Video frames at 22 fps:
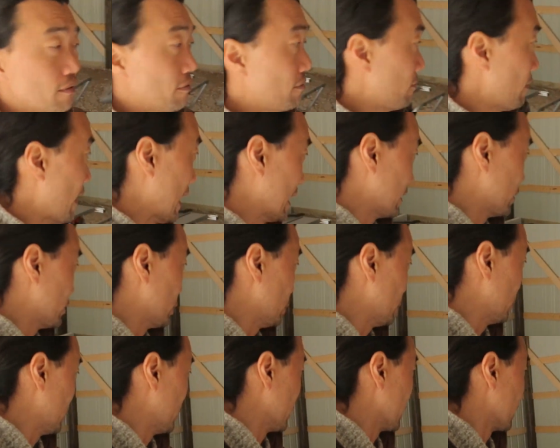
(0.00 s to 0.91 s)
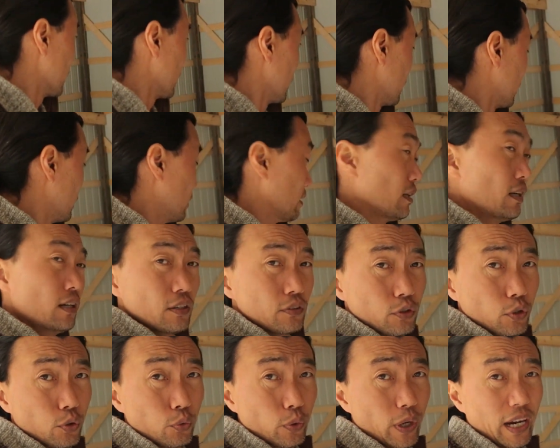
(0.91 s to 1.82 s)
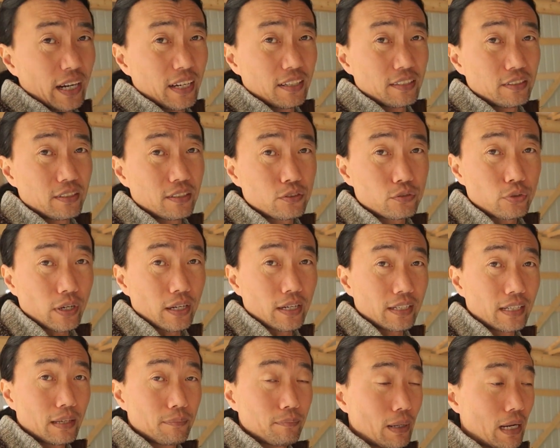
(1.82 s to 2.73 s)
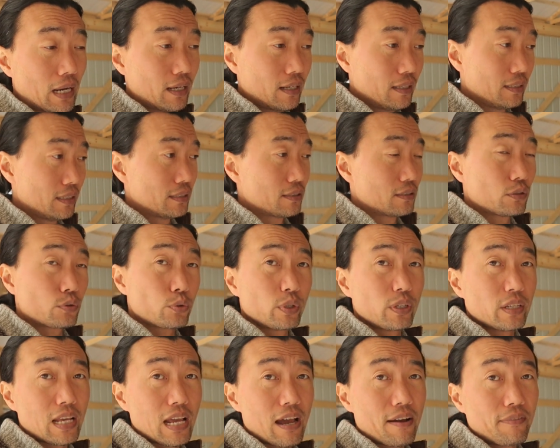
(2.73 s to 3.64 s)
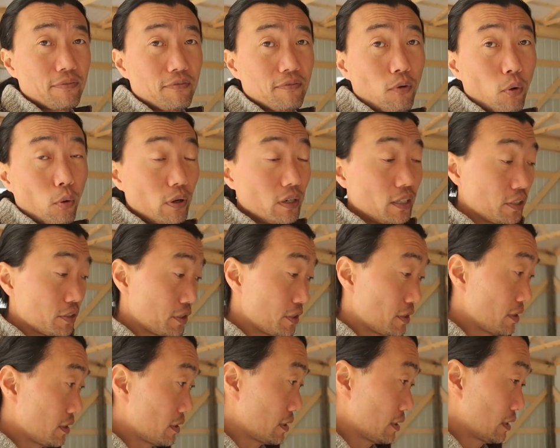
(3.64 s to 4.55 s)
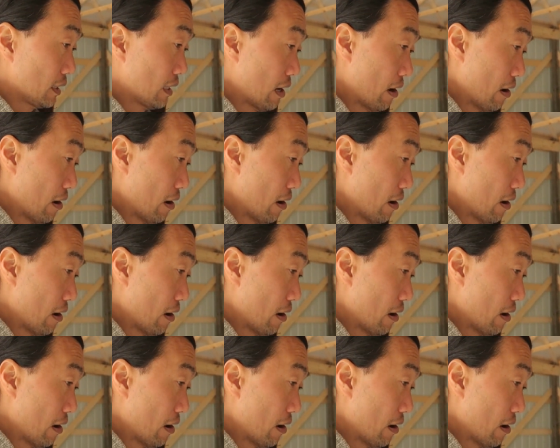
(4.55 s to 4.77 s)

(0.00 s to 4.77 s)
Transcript: fine-tuning the grade in here, try to get my at least 3.5–4 inches.